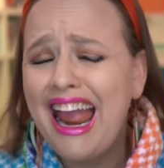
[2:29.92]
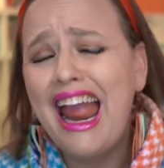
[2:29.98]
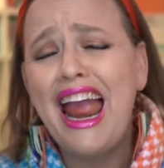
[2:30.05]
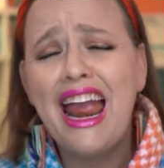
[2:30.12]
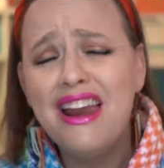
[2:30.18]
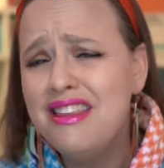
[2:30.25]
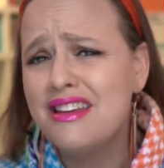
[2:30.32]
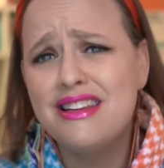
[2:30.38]

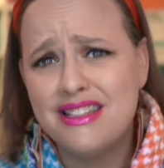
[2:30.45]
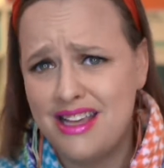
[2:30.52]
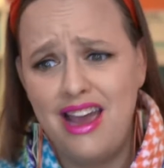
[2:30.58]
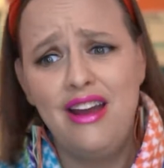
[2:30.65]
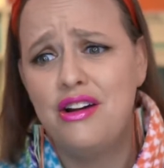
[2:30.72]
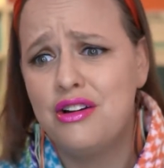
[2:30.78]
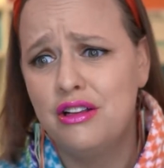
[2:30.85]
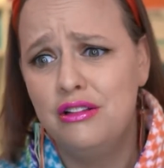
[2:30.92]
and the
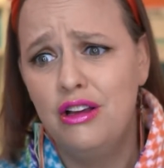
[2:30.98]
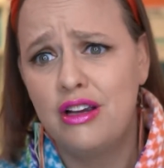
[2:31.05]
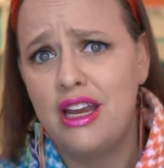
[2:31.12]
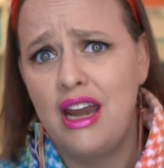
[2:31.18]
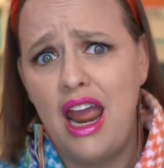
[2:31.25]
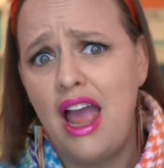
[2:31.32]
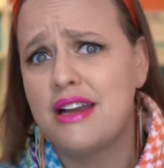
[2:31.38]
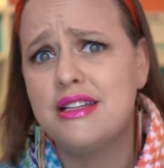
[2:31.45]
desire to look
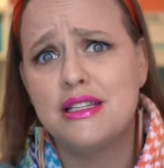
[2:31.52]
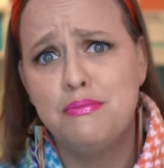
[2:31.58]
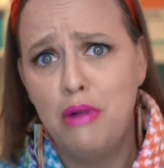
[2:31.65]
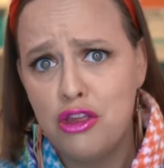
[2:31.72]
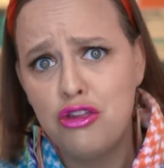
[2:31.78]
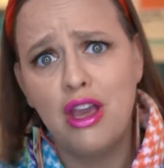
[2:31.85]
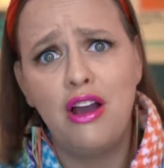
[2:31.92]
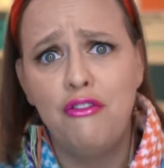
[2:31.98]
and act as
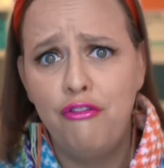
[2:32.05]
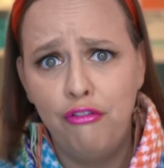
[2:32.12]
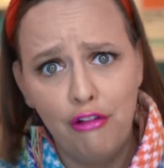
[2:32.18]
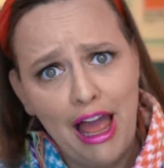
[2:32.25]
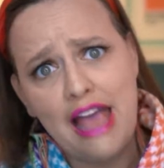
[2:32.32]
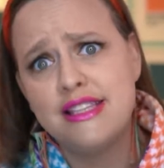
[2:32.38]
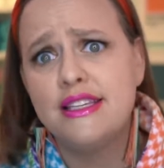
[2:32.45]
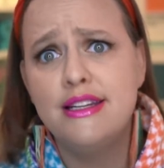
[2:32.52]
much like a
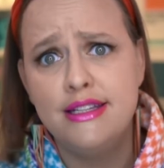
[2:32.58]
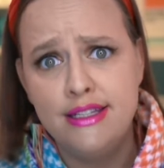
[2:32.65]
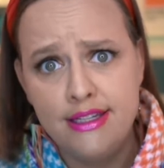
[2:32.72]
flaccid